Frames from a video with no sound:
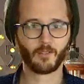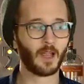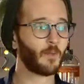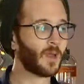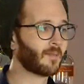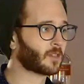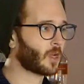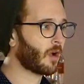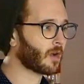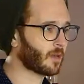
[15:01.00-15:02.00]
right? We have to
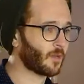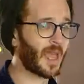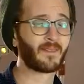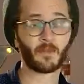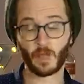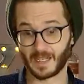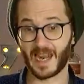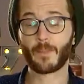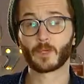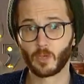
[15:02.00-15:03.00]
talk, it's
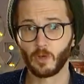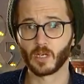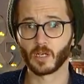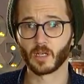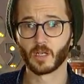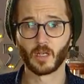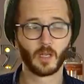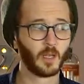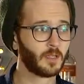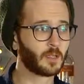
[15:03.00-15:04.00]
an opportunity
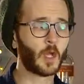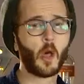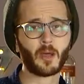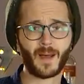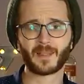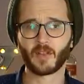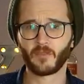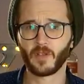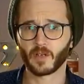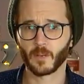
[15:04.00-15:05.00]
to talk about that
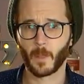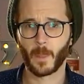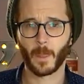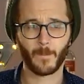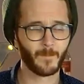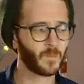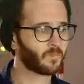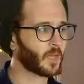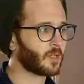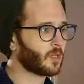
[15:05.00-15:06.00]
fear,
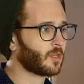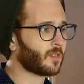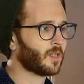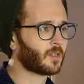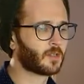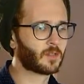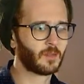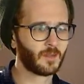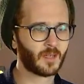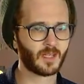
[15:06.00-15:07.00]

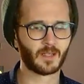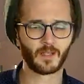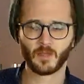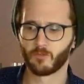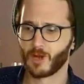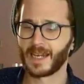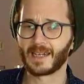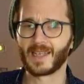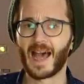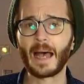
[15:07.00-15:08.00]
to
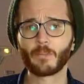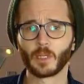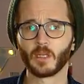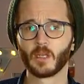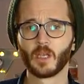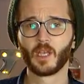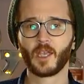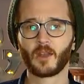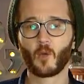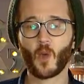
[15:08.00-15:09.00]
write copy
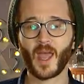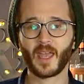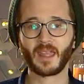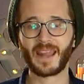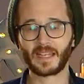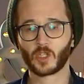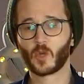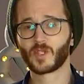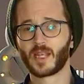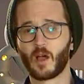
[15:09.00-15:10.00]
in a way that
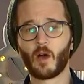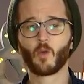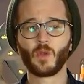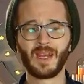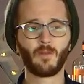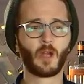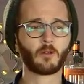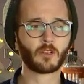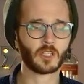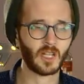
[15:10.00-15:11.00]
shows that, oh, we
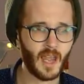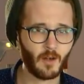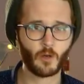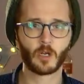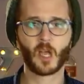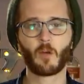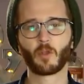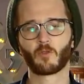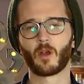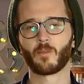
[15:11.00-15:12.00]
understand where you're
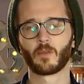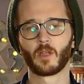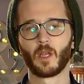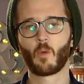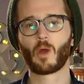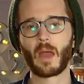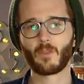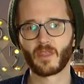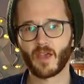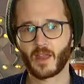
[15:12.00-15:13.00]
coming from. We're
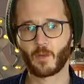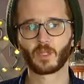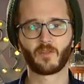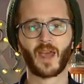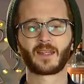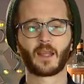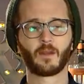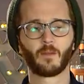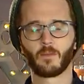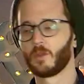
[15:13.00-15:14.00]
empathetic with the fact
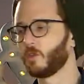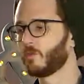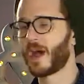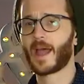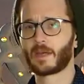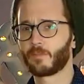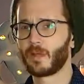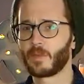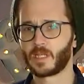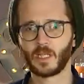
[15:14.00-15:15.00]
that you've hired a
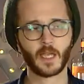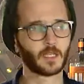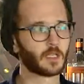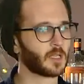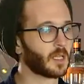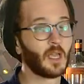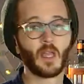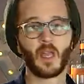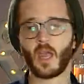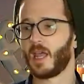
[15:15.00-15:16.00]
PPC agency
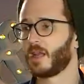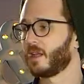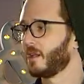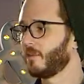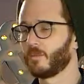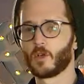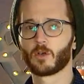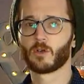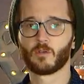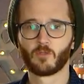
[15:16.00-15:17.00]
and
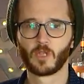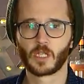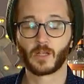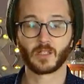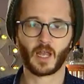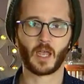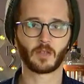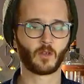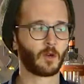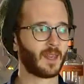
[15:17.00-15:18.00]
your results
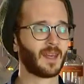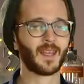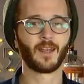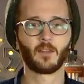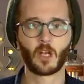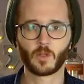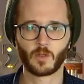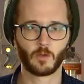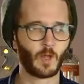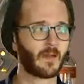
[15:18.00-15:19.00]
tanked, or they didn't get in touch
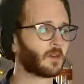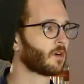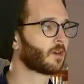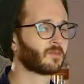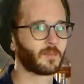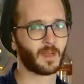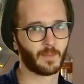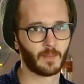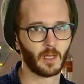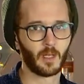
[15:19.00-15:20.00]
with you, or you haven't heard from
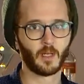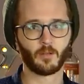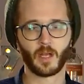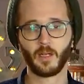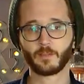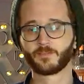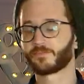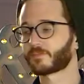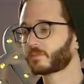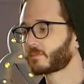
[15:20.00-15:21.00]
them, right?
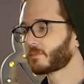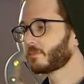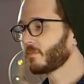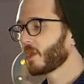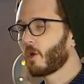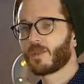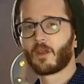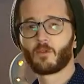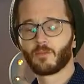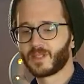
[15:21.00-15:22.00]
Or they
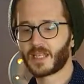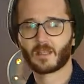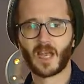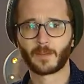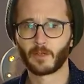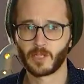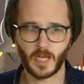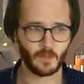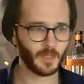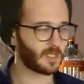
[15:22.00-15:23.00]
don't take the time to
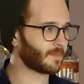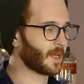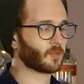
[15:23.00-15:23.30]
understand your business